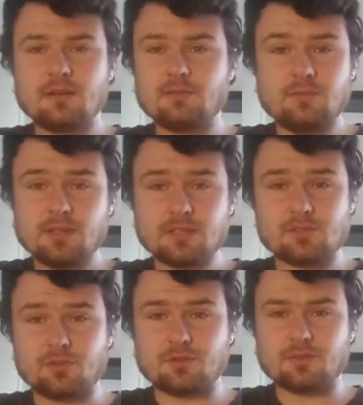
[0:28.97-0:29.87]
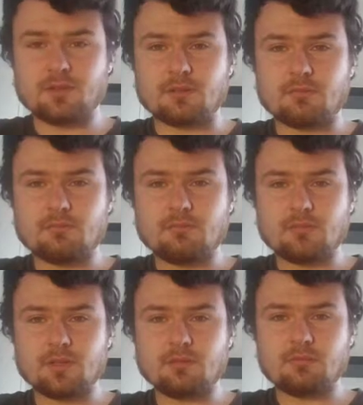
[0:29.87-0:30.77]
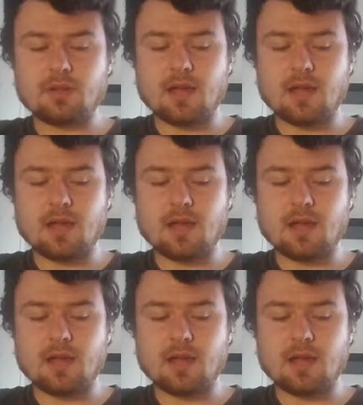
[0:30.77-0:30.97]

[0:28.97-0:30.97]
I really enjoyed running, you know.